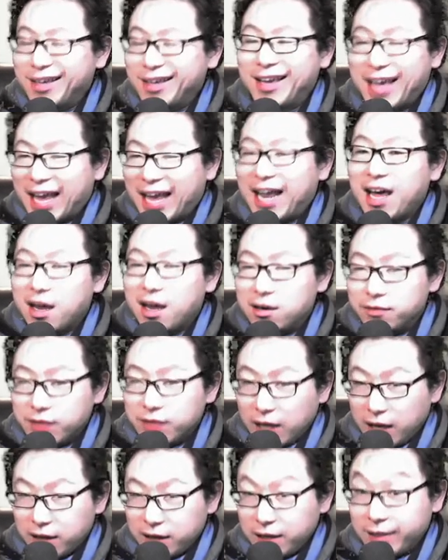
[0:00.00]
get out of
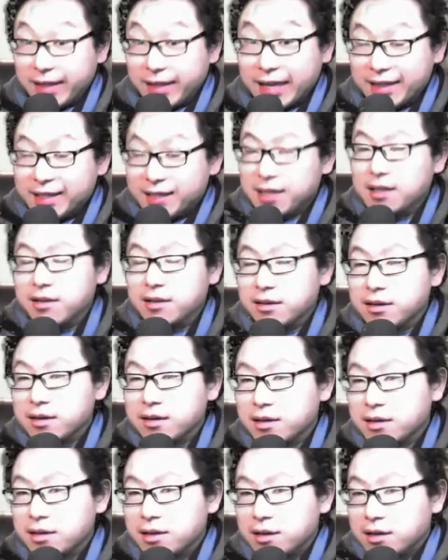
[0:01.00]
that, and they did.
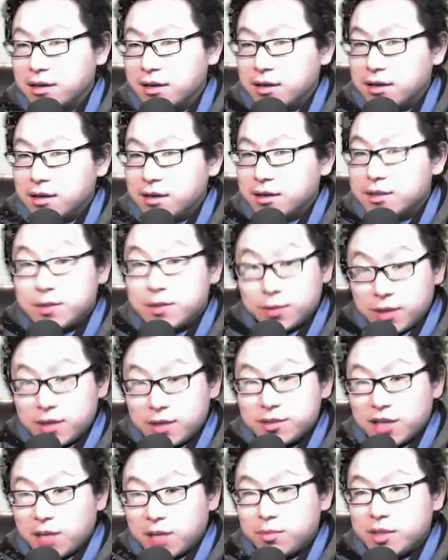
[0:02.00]
So did
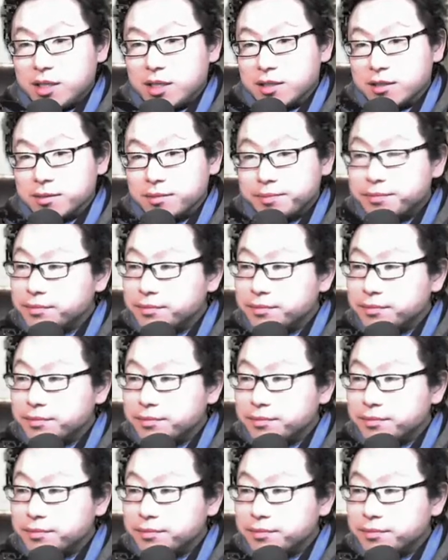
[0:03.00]
Japanese.